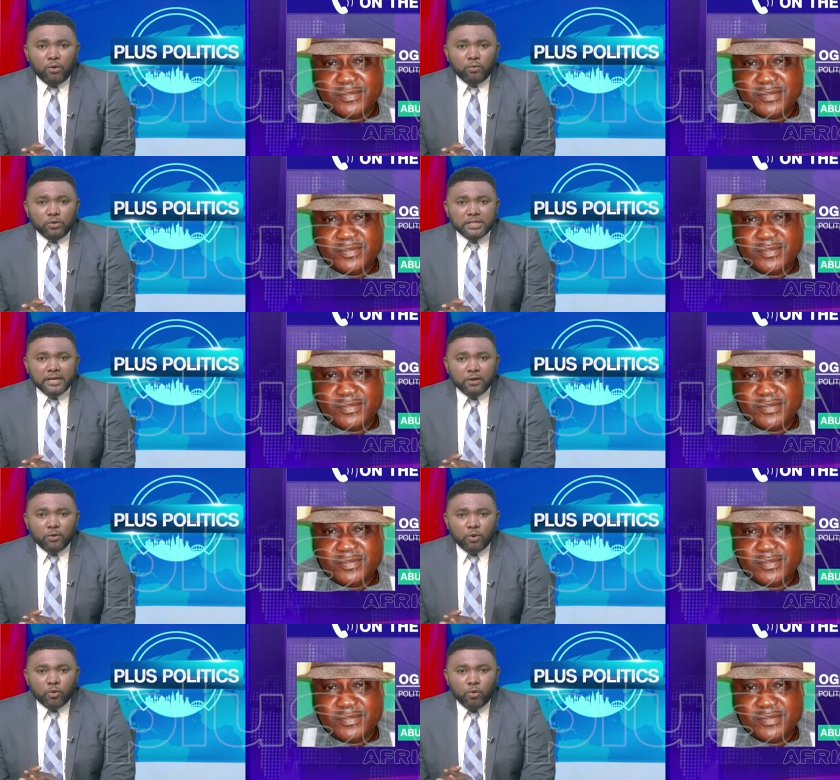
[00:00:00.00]
Speaker 1: Uche
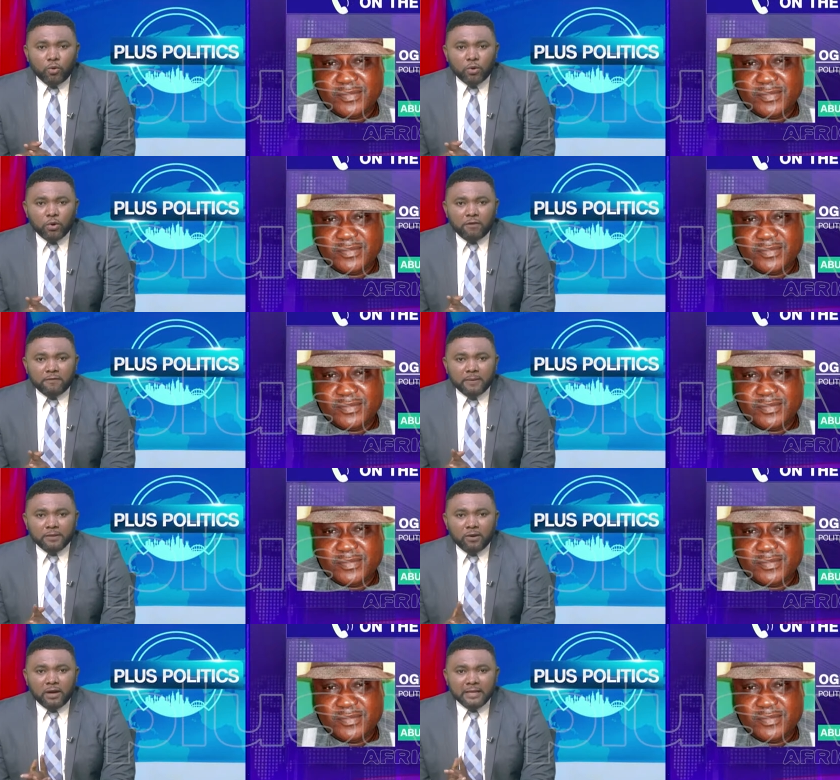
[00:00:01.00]
Okwukwu of uh, the
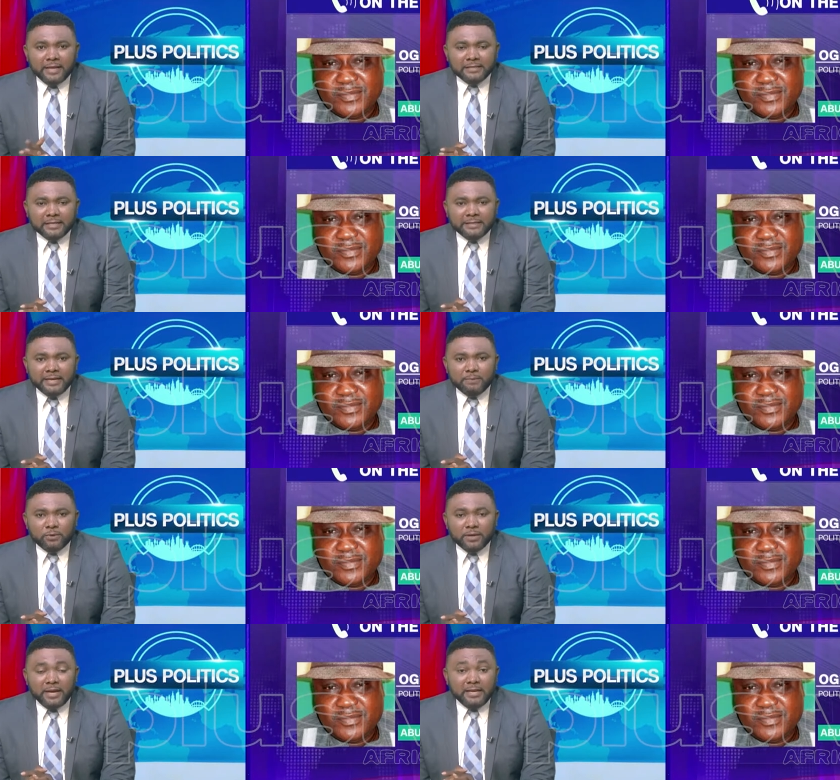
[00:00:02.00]
Ohaneze
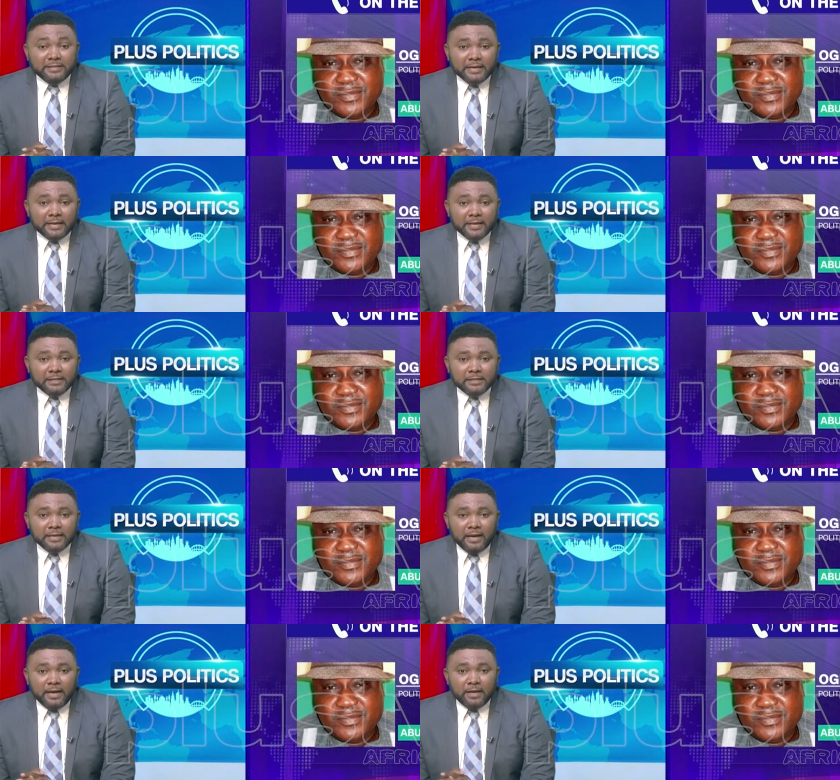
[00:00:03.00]
Ndigbo is against,
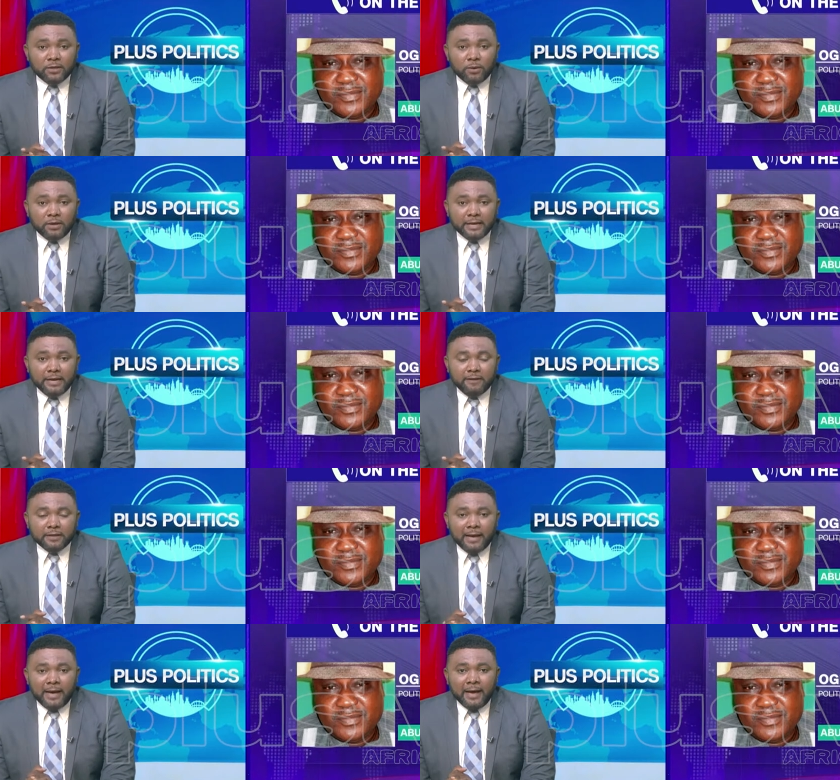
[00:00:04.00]
uh, you know, giving
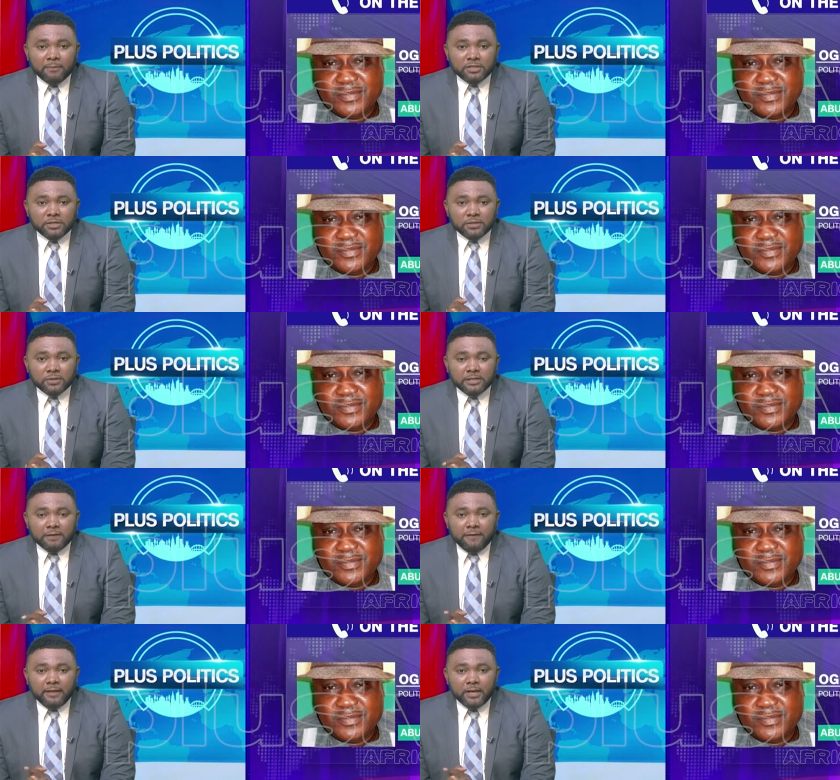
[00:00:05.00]
arms to
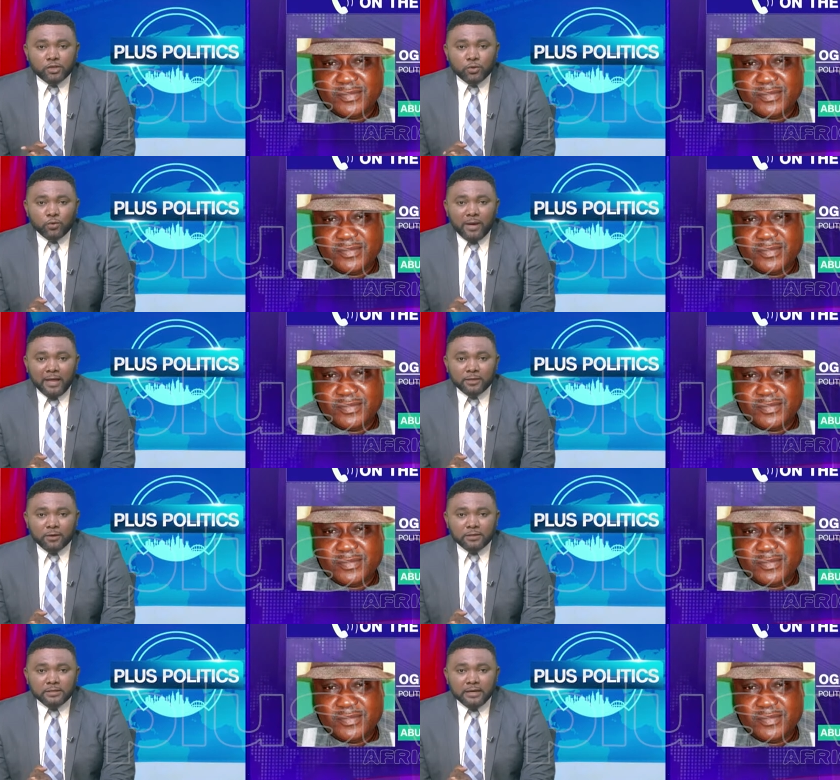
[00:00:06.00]
civilians who are
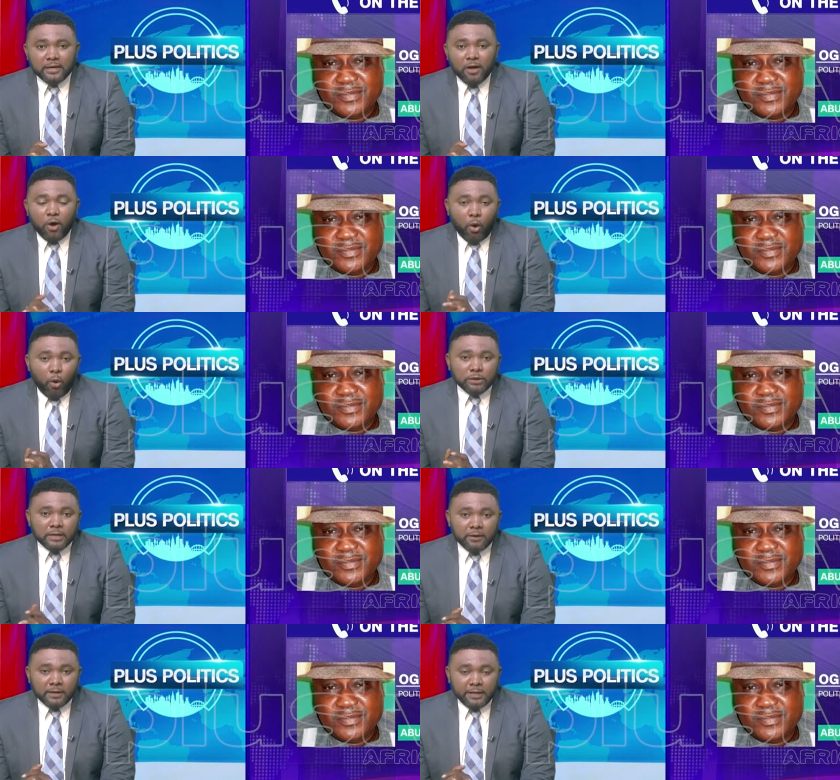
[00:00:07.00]
not uh,
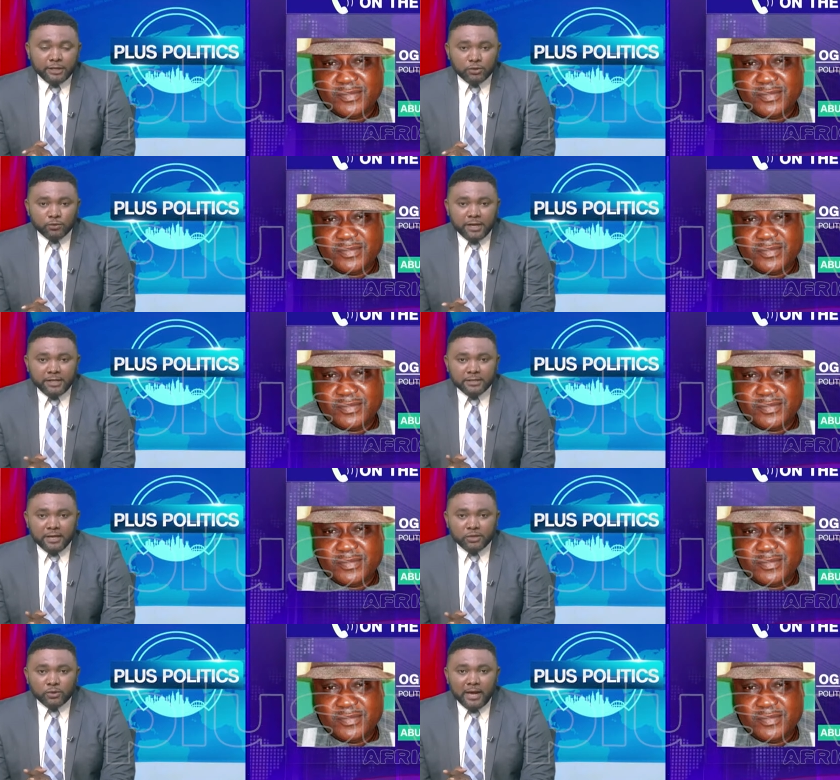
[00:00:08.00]
ordinarily trained uh,
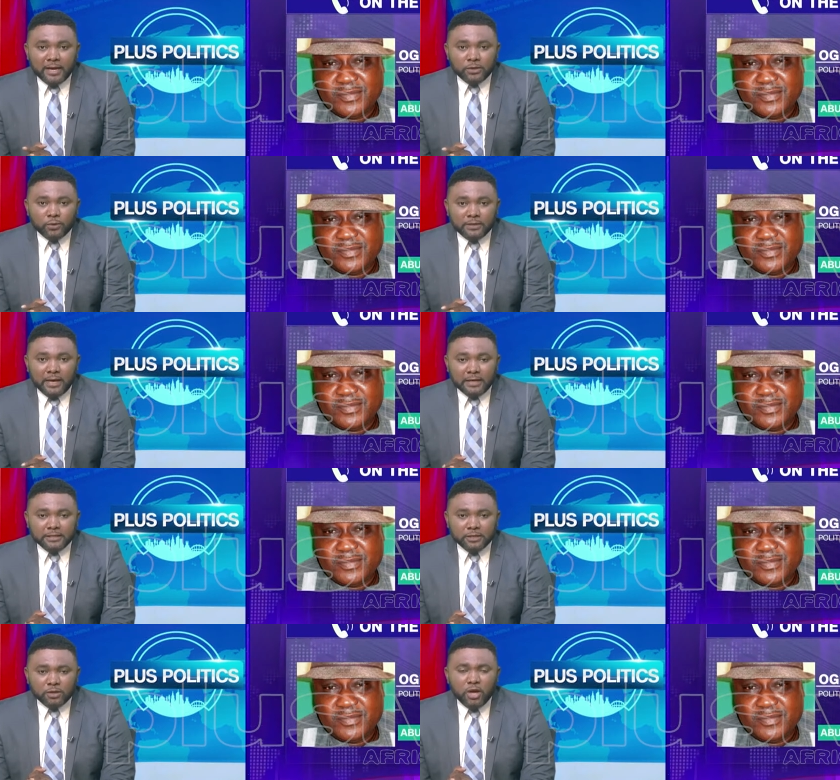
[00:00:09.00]
to handle that,
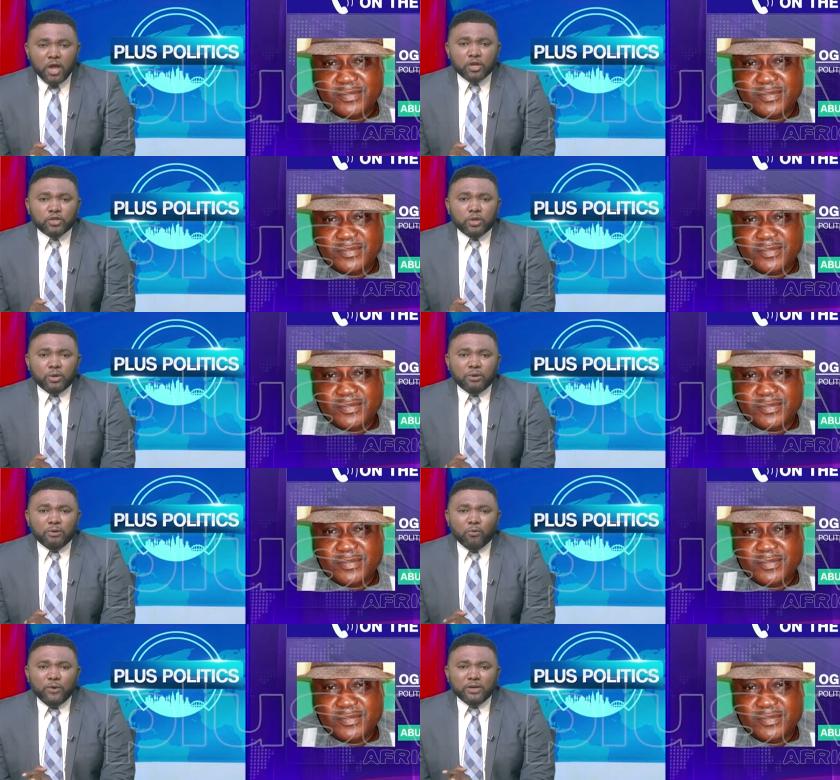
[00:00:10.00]
you know. So
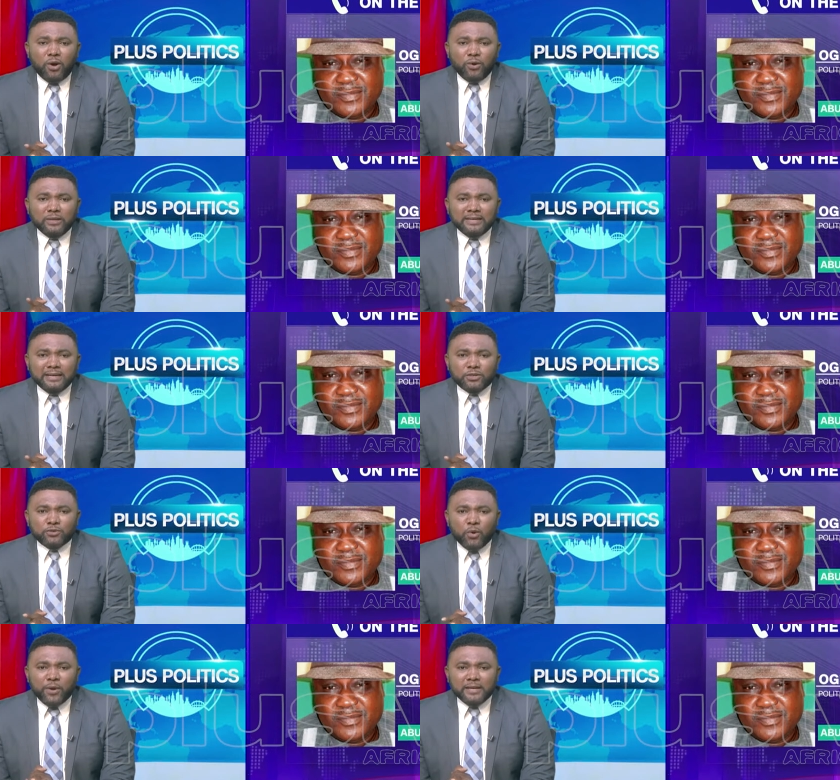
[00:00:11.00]
with all the
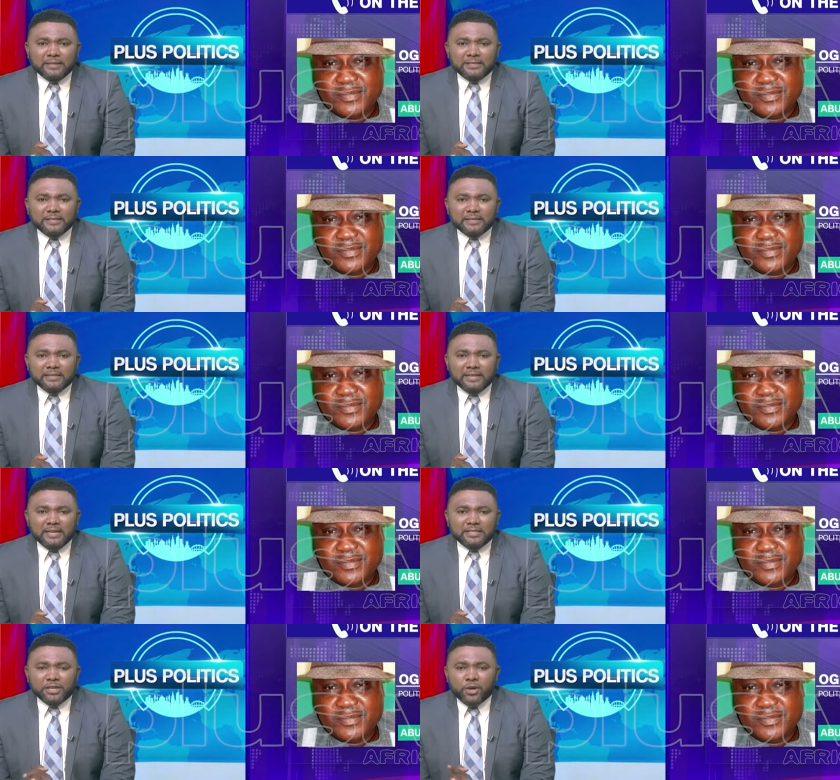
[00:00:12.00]
growing
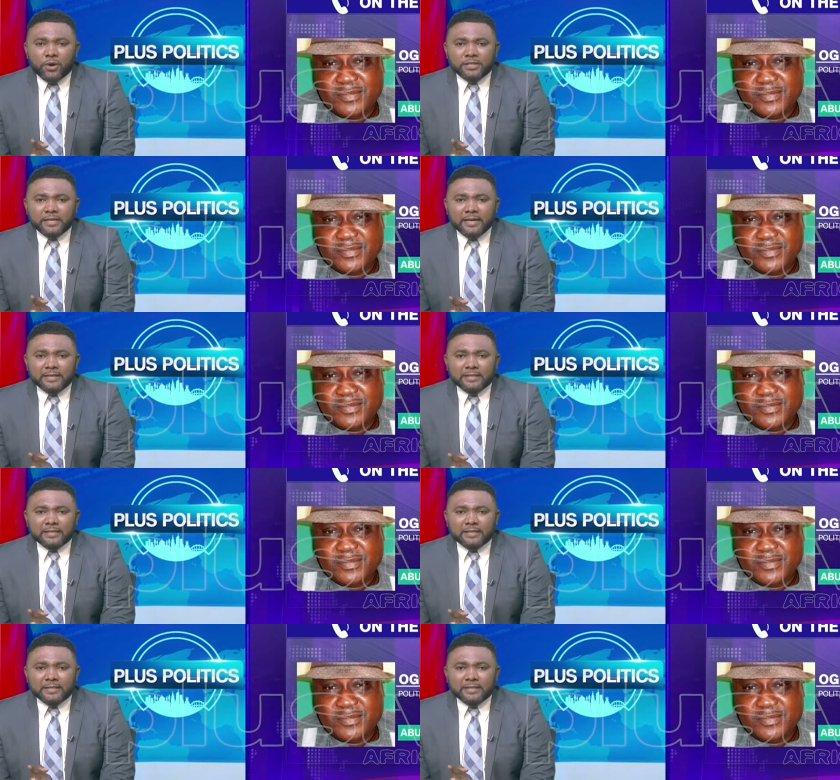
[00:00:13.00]
insecurity in the